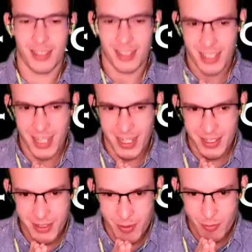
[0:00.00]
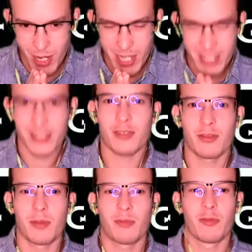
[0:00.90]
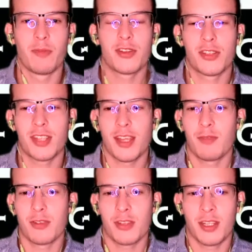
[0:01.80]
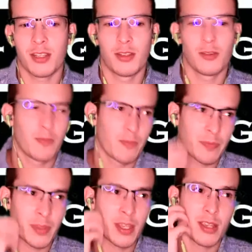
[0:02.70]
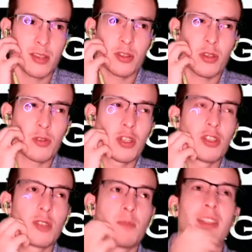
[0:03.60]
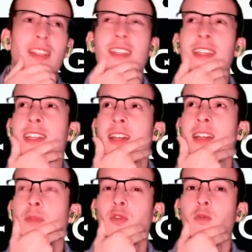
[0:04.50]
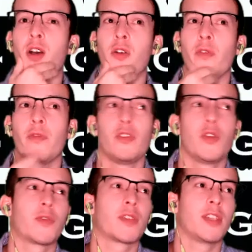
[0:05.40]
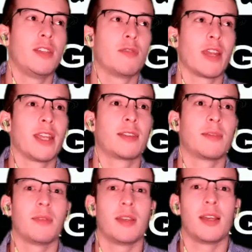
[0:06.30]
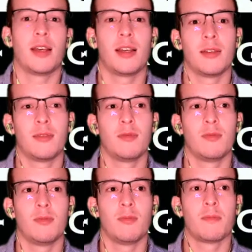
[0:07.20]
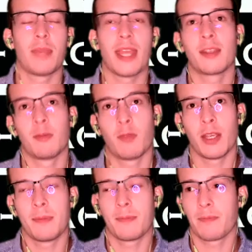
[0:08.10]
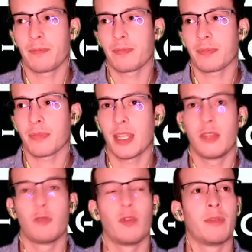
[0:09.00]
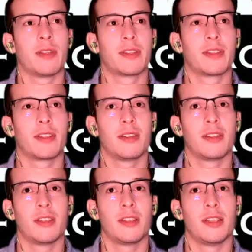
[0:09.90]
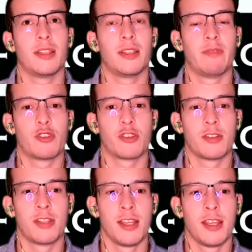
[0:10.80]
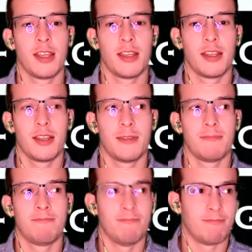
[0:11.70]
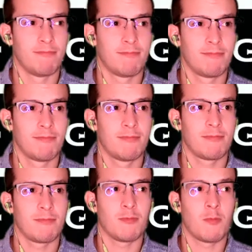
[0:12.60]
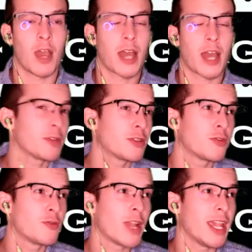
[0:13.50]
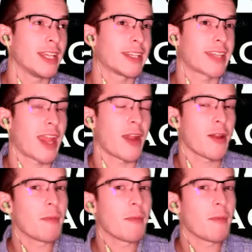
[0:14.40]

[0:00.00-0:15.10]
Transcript: kind of writing the script for Miesha Tate, what she can do. So she just beat the number 12 UFC ranked bantamweight in the women's division. Why don't we do a Sarah